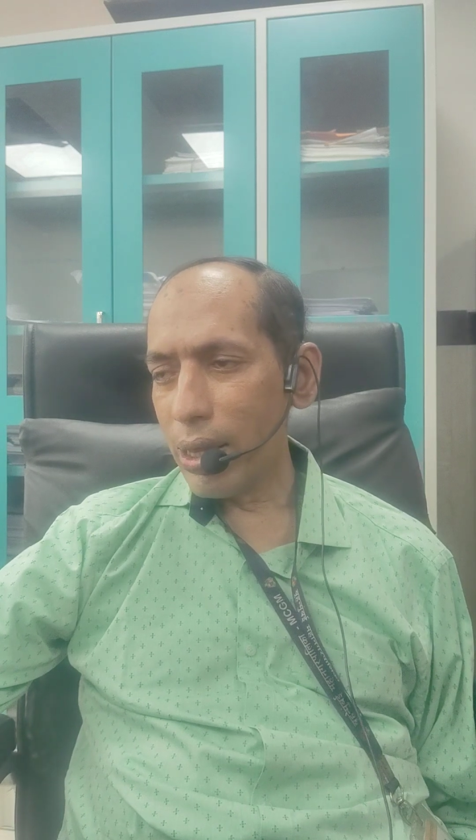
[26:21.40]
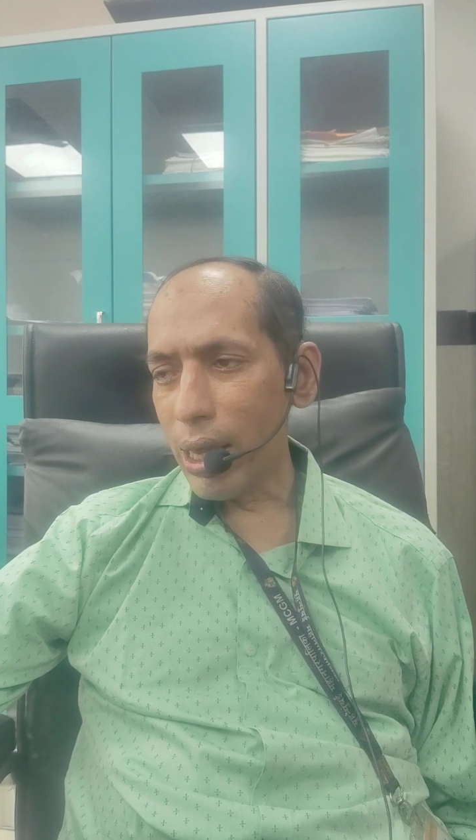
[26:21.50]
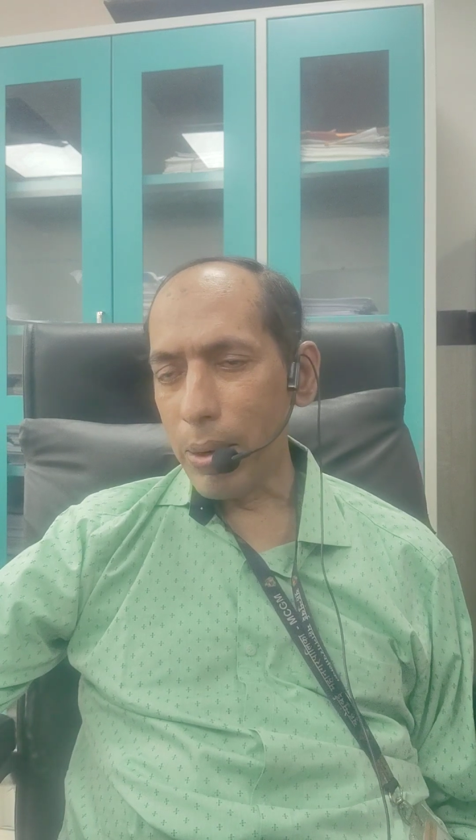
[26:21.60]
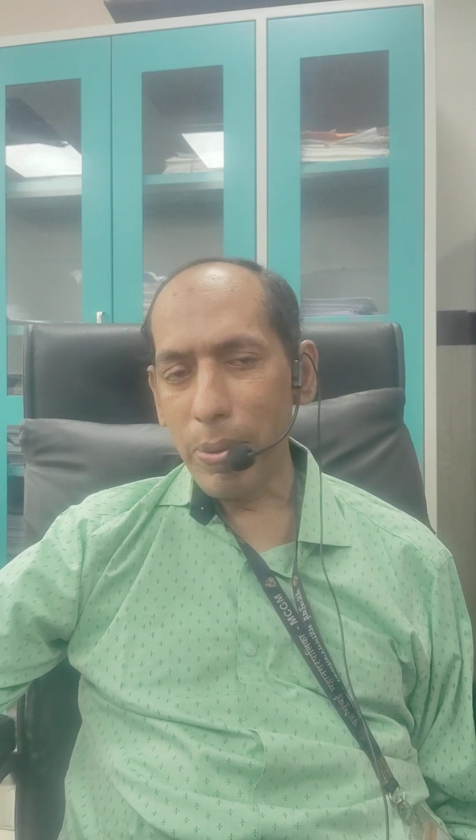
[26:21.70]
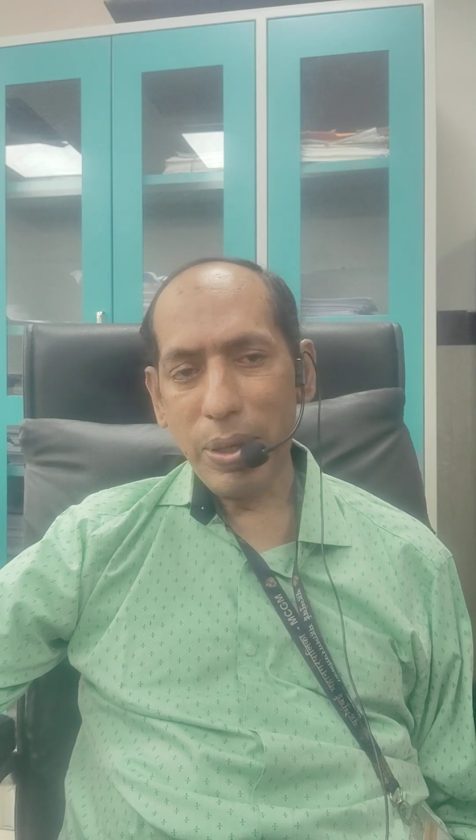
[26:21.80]

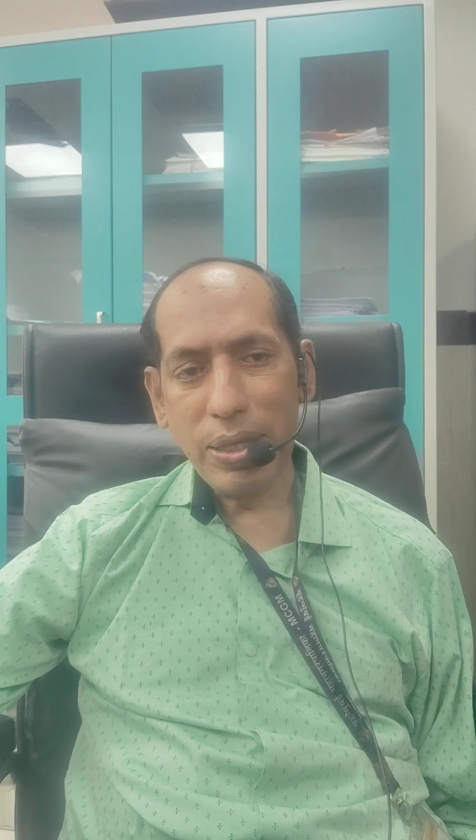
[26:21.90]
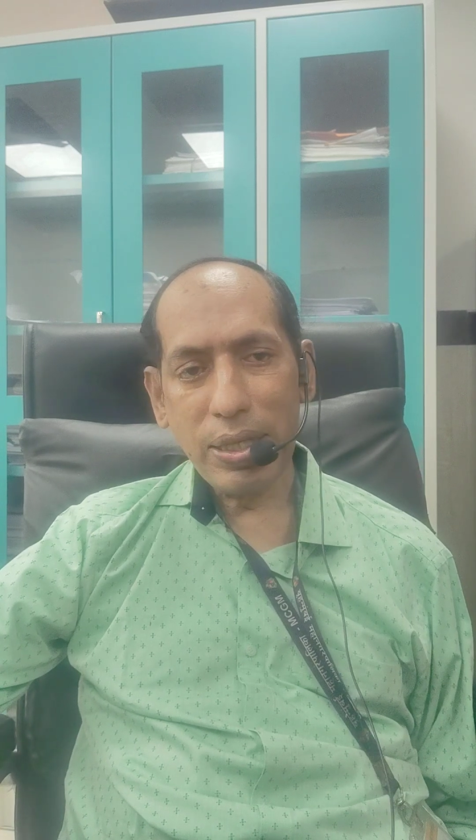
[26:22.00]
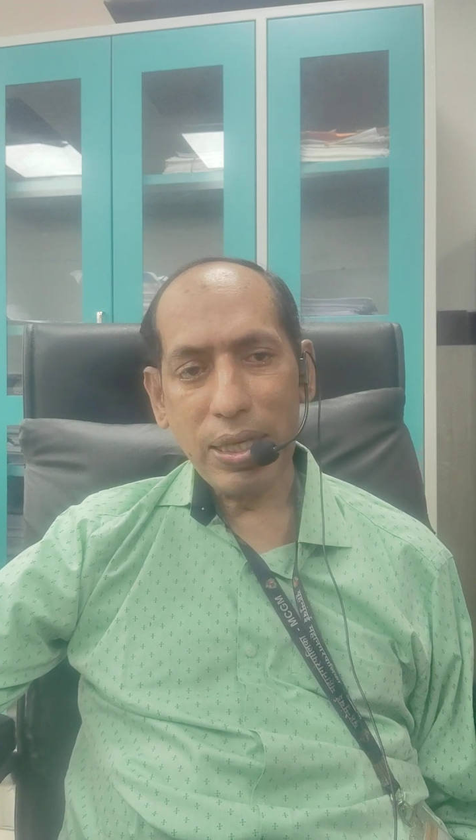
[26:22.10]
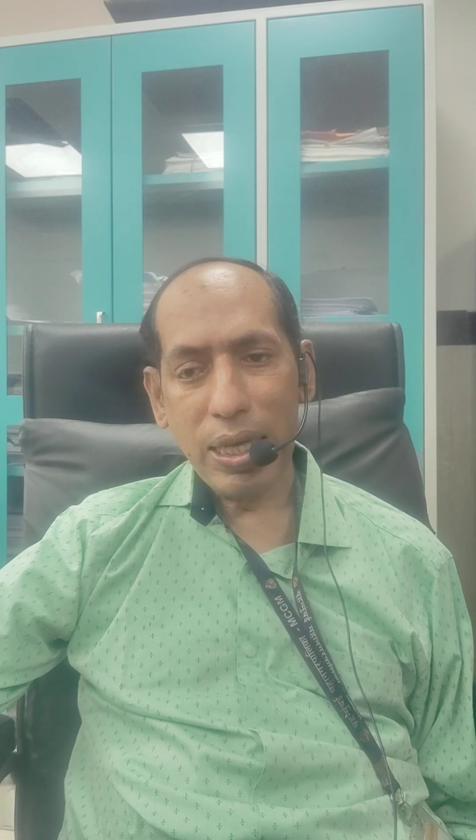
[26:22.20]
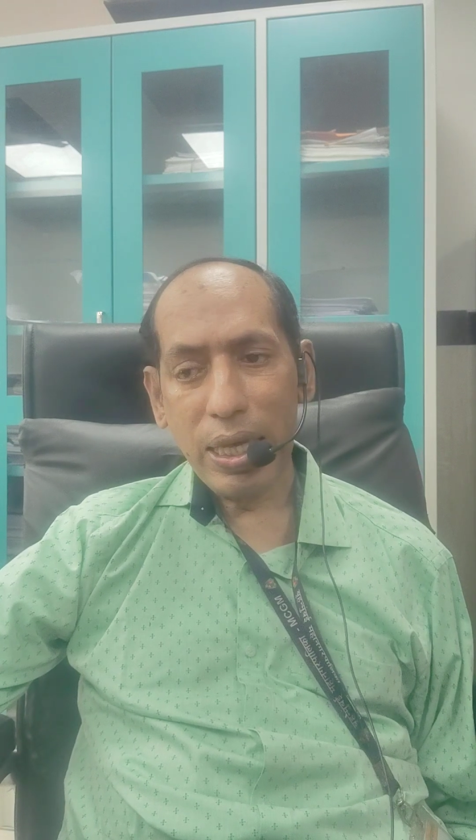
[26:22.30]
That
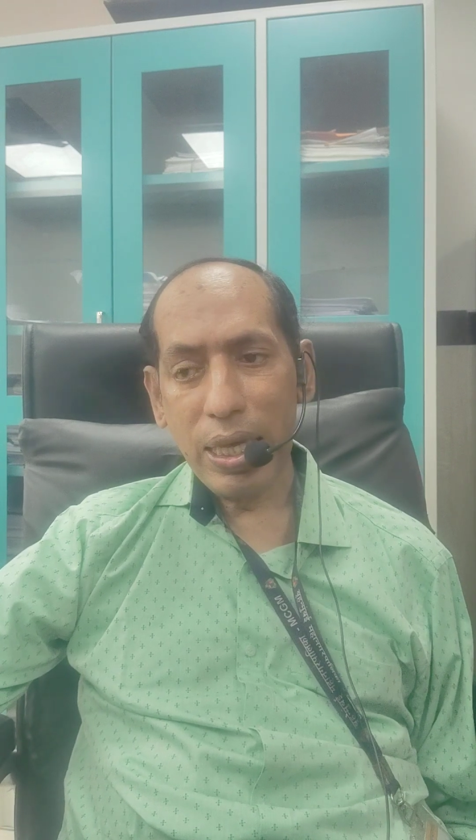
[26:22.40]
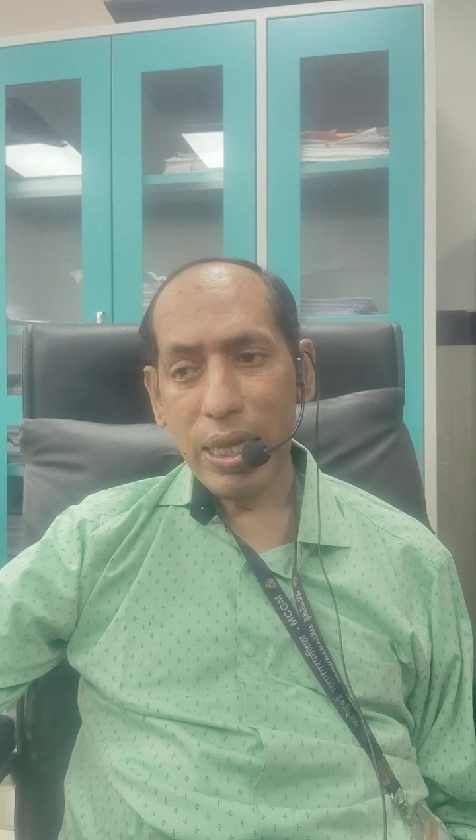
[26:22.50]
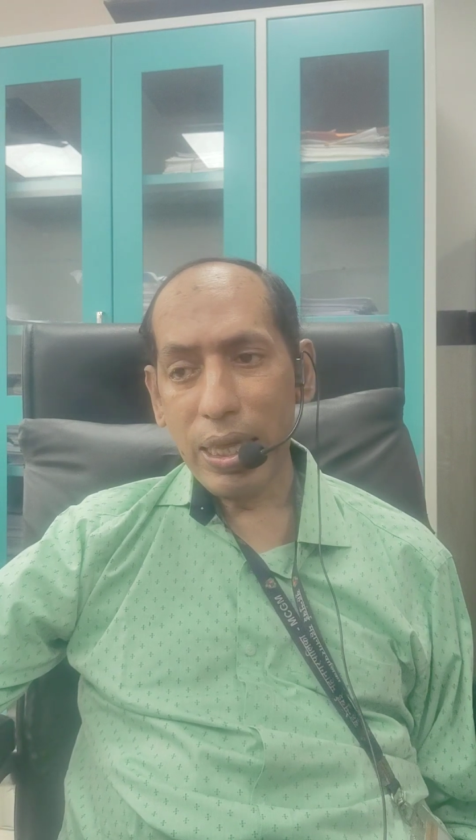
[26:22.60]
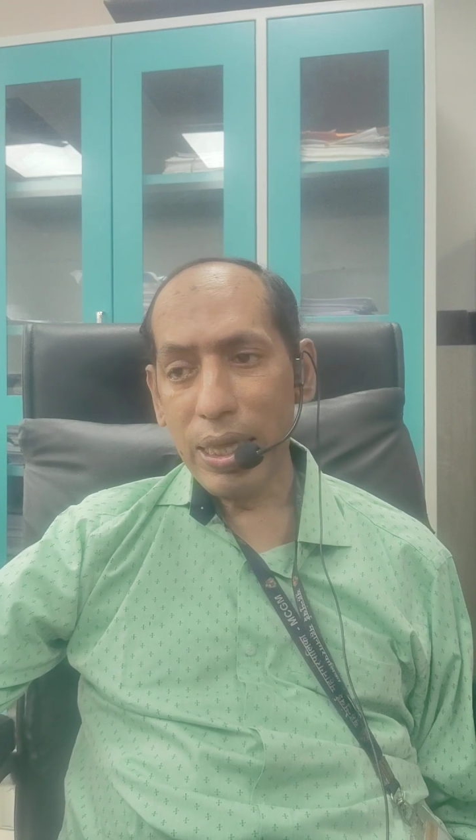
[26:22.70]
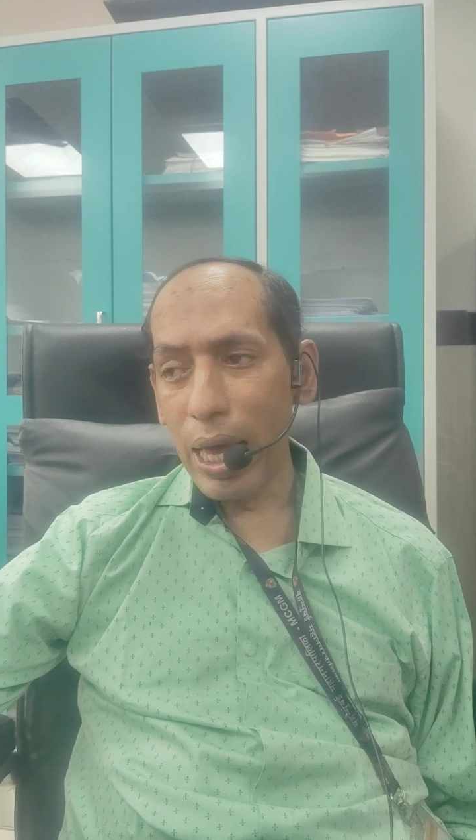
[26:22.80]
means
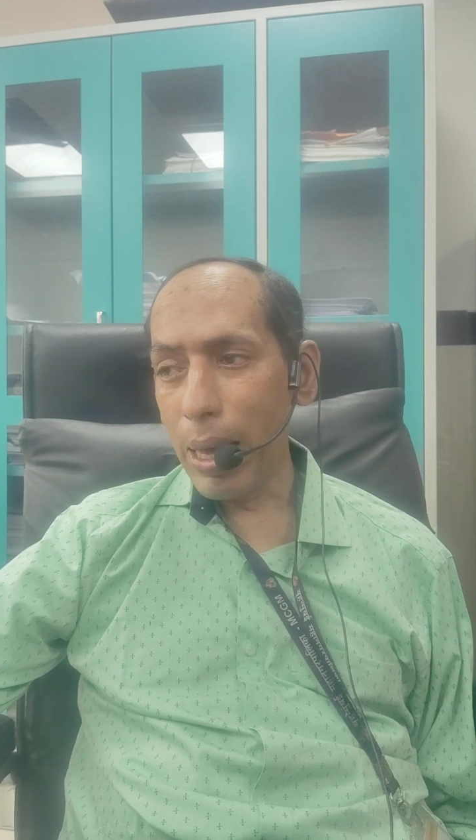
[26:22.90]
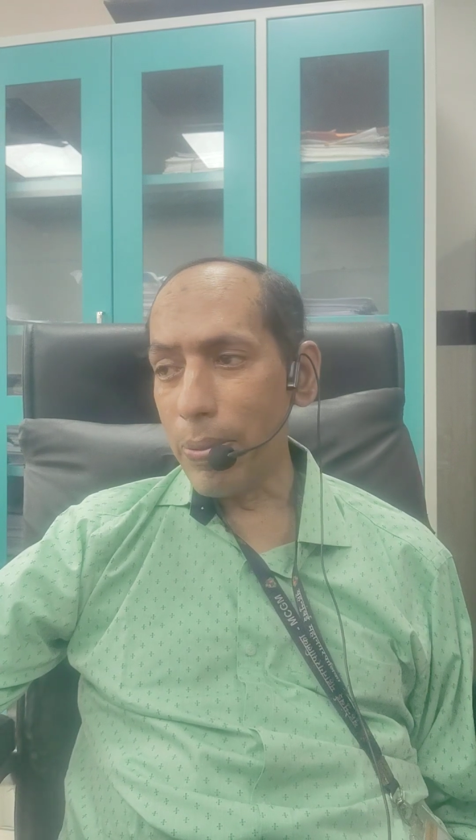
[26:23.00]
the